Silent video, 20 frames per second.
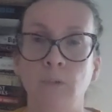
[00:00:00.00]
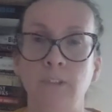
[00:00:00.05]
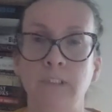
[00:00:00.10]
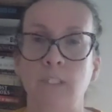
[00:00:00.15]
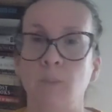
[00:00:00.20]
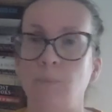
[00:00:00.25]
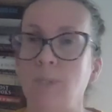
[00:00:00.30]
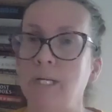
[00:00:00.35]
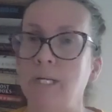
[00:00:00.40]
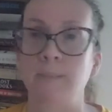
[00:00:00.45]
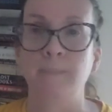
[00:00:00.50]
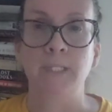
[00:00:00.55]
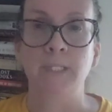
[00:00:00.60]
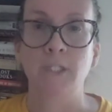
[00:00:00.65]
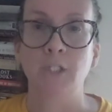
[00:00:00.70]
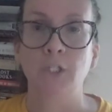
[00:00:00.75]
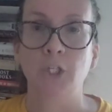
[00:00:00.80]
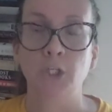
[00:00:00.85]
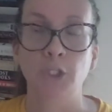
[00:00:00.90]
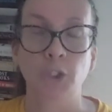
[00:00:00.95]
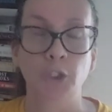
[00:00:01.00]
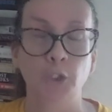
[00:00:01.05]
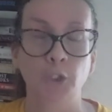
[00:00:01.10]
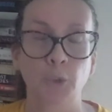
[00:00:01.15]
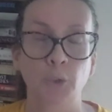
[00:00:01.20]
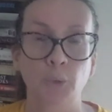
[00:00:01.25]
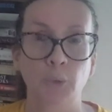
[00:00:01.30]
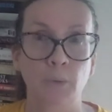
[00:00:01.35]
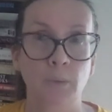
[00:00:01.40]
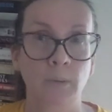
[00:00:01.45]
I recommend
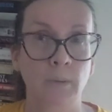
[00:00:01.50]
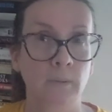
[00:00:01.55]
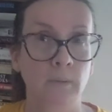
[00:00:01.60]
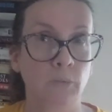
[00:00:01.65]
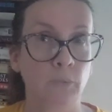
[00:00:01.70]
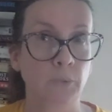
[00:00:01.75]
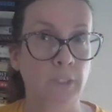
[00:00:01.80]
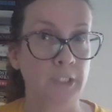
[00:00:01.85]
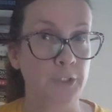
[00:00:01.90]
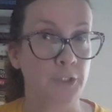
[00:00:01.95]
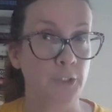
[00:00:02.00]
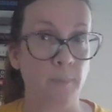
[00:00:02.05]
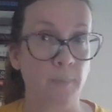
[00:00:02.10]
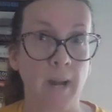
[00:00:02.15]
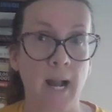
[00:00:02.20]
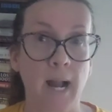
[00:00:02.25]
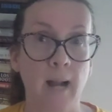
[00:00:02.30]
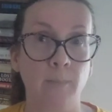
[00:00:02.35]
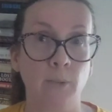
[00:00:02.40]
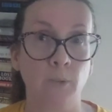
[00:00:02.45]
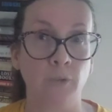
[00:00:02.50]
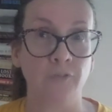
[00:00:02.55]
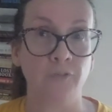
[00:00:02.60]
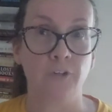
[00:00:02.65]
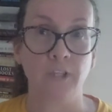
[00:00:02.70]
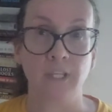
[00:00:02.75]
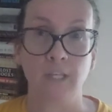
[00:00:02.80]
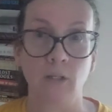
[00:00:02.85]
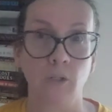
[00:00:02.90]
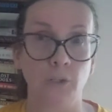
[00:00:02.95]
you read your Bible for
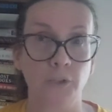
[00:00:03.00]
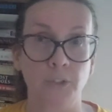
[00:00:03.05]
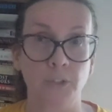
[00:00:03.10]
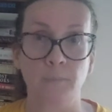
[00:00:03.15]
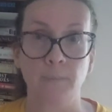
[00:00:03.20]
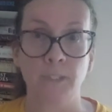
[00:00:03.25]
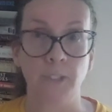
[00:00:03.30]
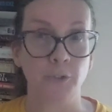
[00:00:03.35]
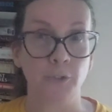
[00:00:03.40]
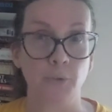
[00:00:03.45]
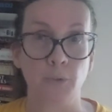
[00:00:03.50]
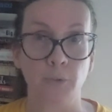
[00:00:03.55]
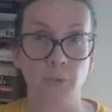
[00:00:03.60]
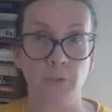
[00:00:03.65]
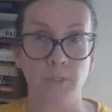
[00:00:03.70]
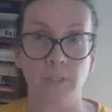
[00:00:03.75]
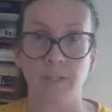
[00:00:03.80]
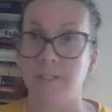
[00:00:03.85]
the ultimate truth.